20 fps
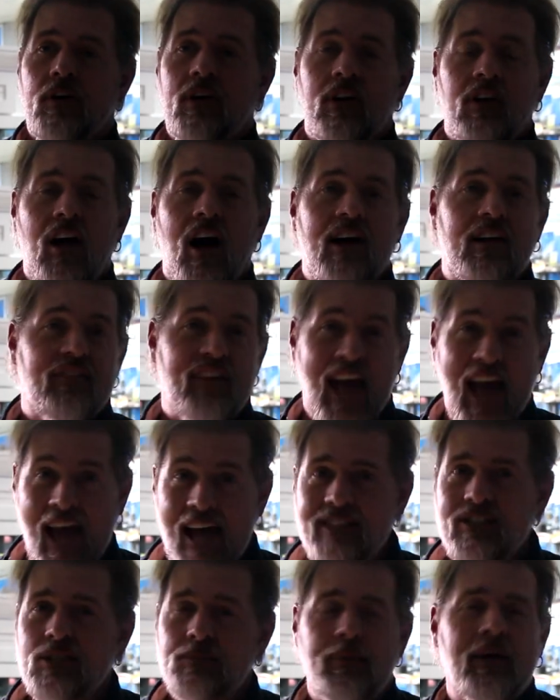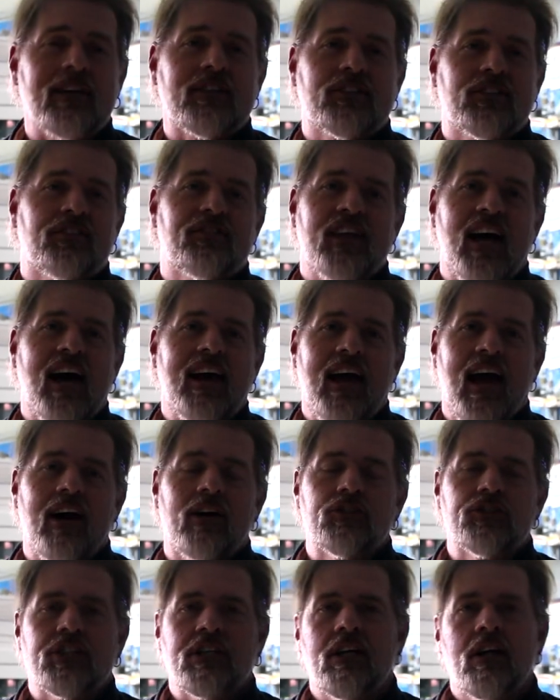on a lot of aspects of that
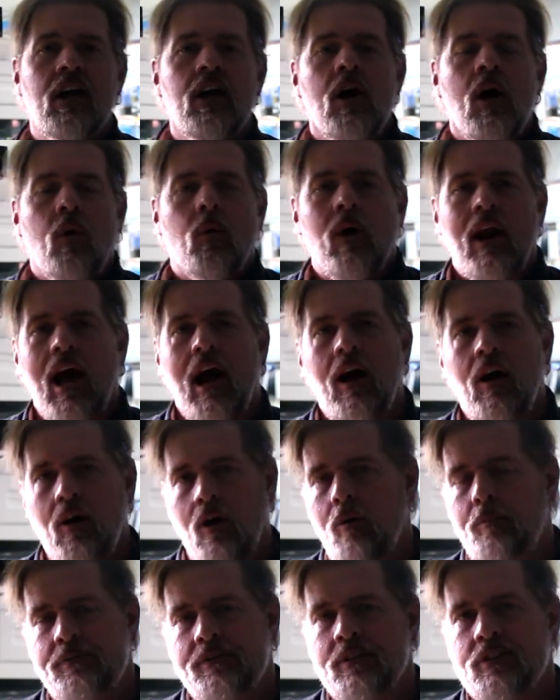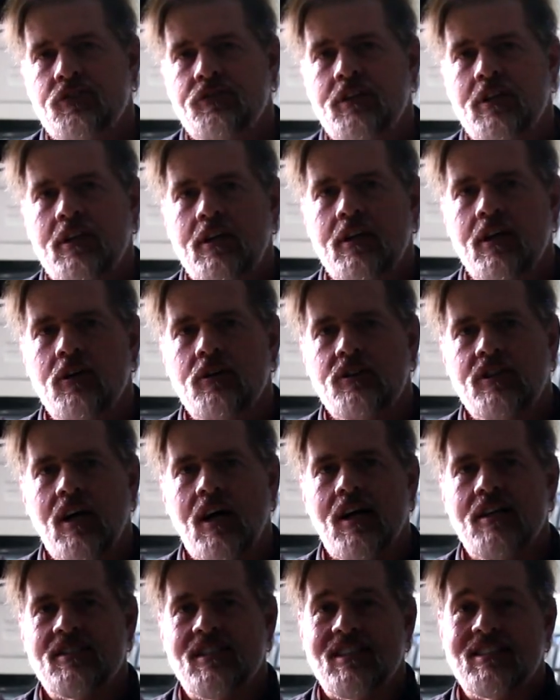algae. What I hope this video
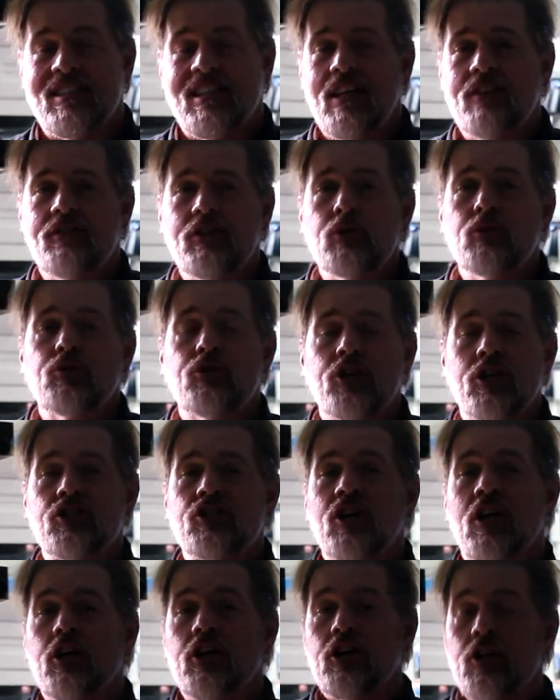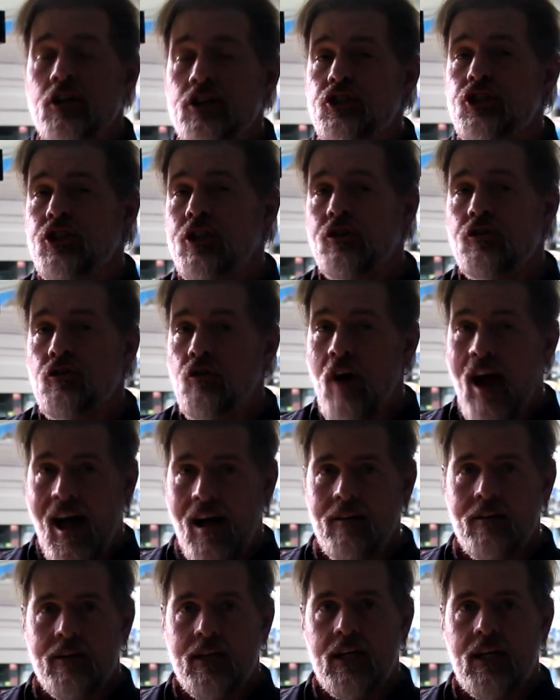does is give you just a good
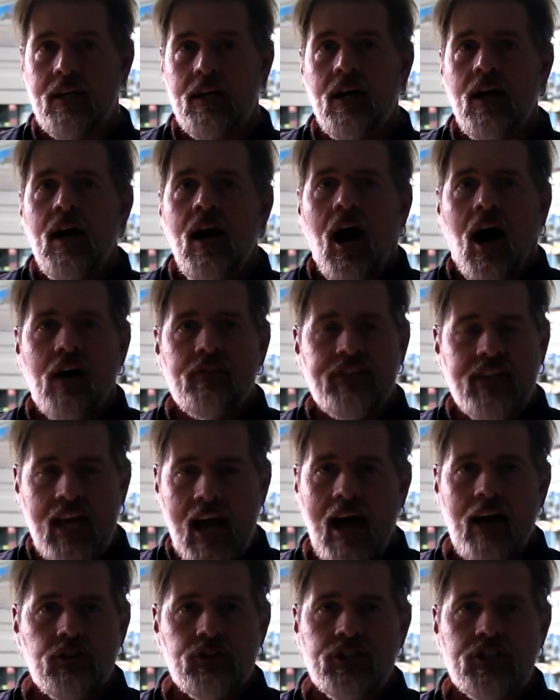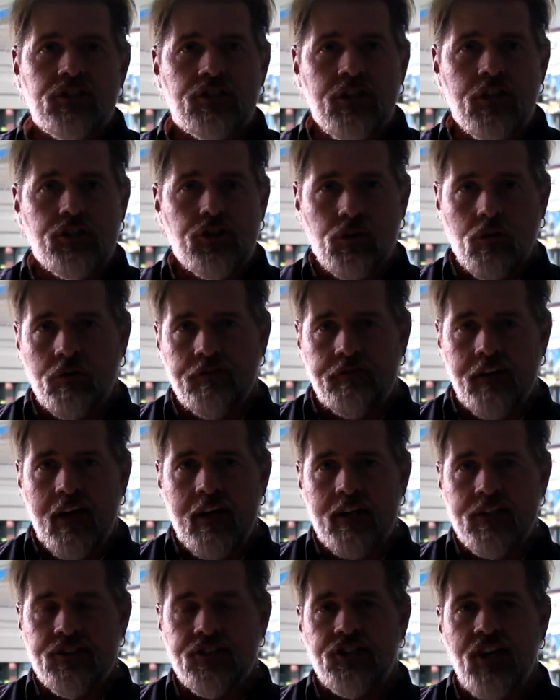generality of the algae that you'll
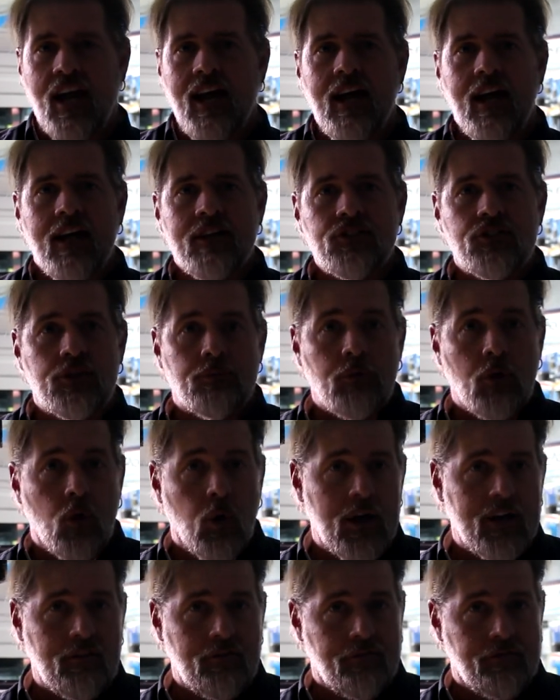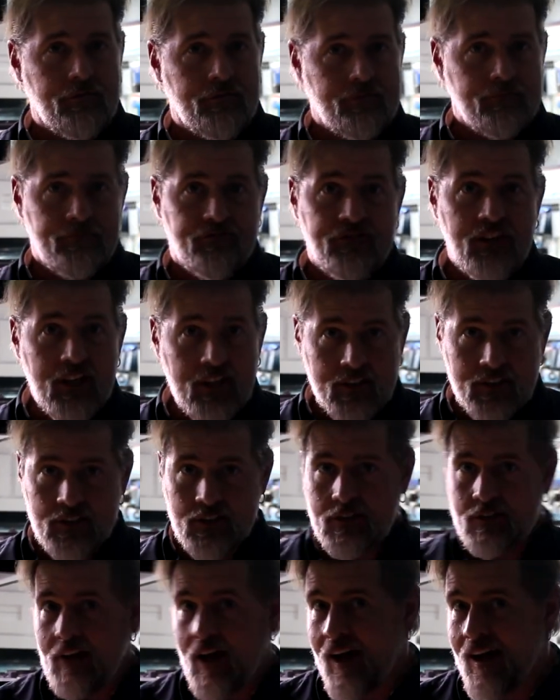face and some quick
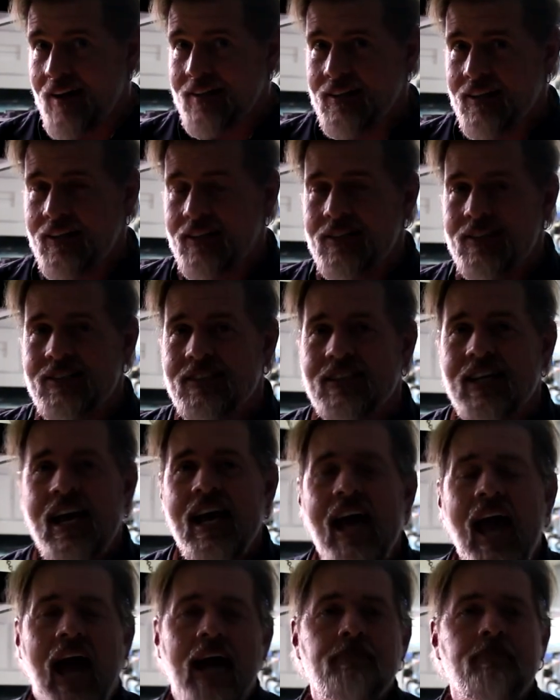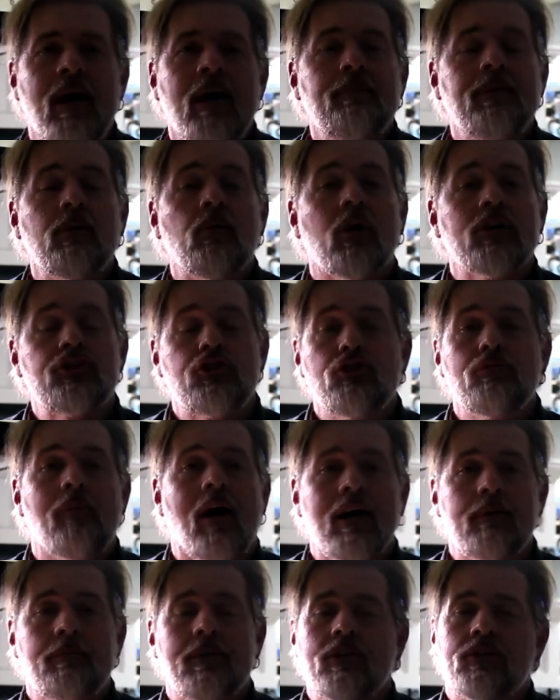fix ideas and maybe what you
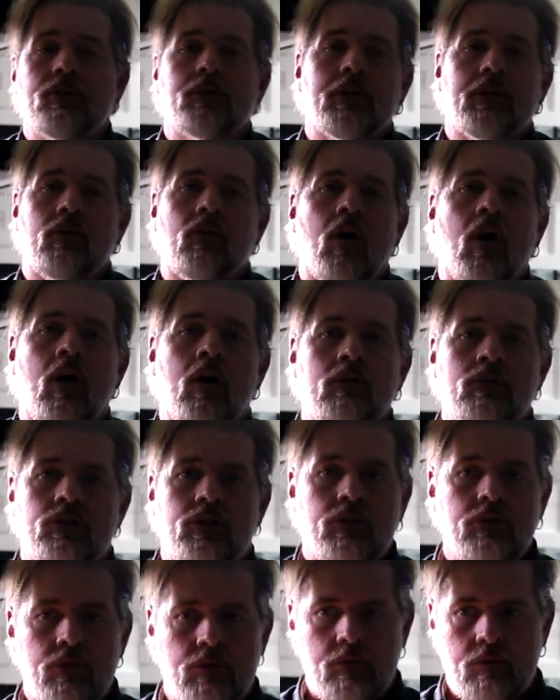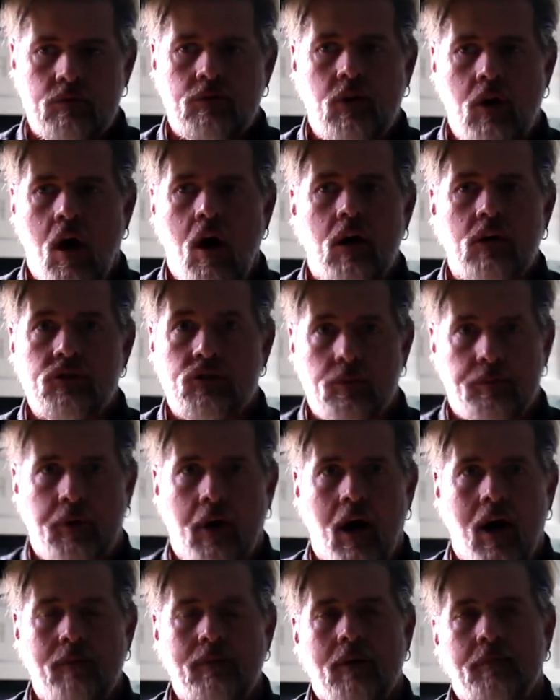might be doing wrong to cause the
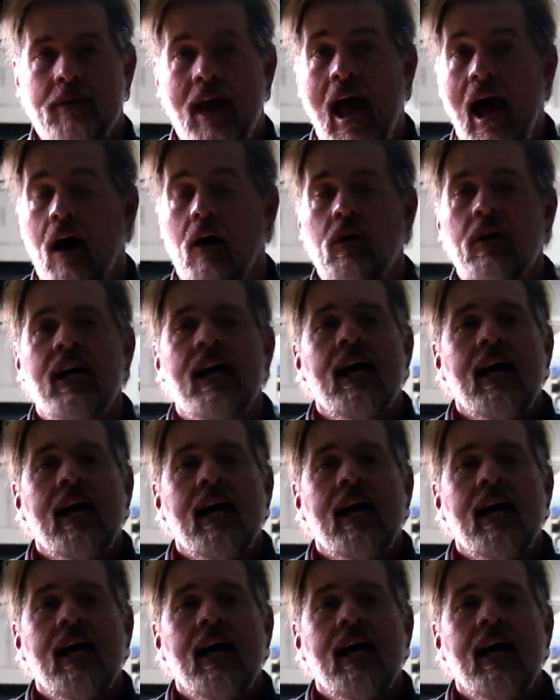problem. Now,